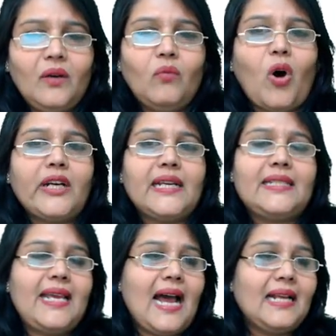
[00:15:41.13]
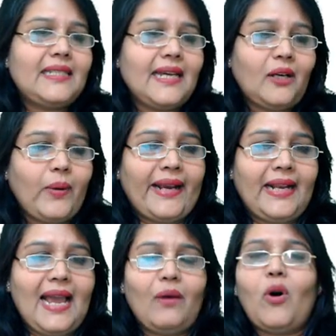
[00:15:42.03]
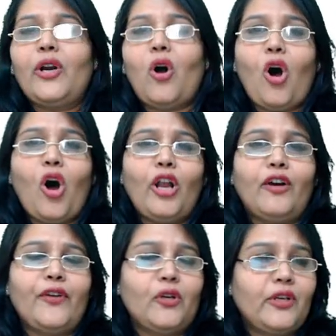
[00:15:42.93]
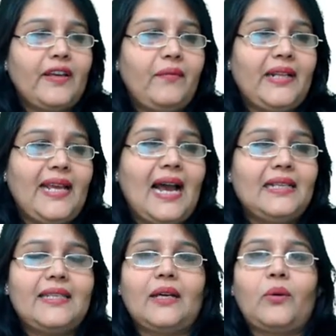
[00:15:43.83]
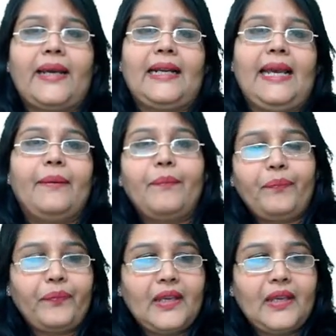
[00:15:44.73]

What is the answer? Quickly, I want all of you to give me the answer quickly